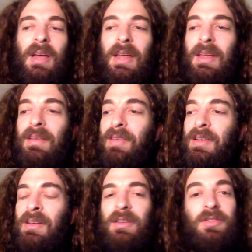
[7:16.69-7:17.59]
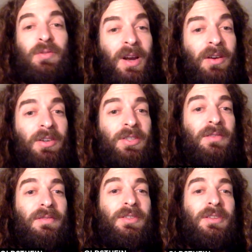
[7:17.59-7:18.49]
and even Swagger
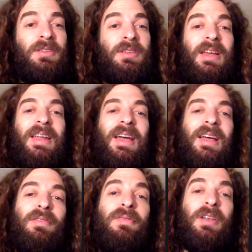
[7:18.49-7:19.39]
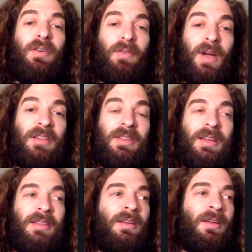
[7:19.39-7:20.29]
services and add
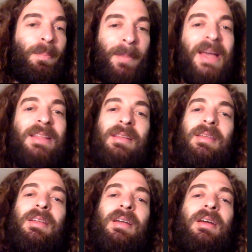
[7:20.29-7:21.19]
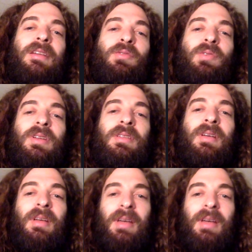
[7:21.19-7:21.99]
federated metadata into it,